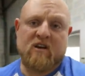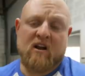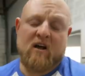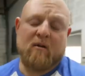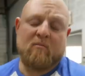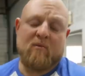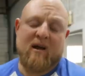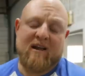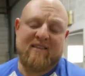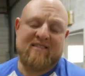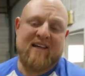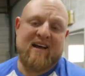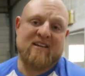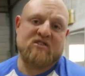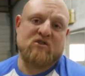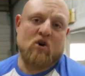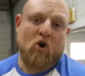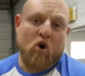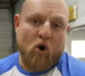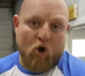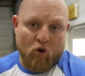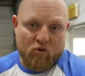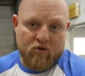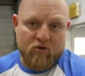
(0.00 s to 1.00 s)
And I'm like, that's
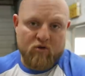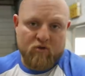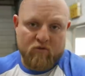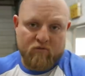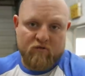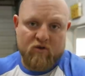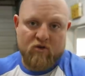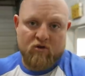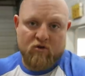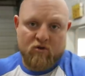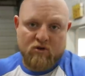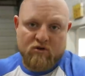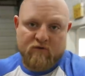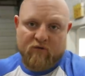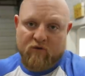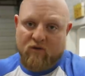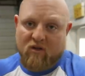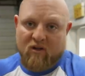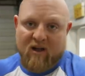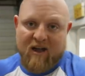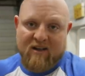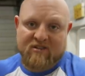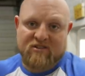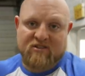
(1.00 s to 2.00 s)
all you've used for
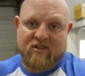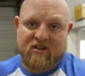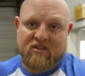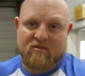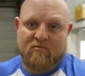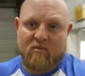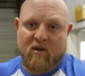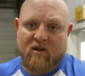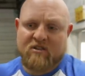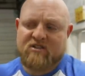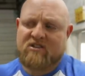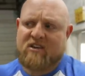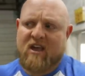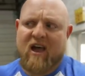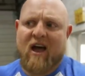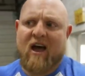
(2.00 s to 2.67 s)
the last 6 months?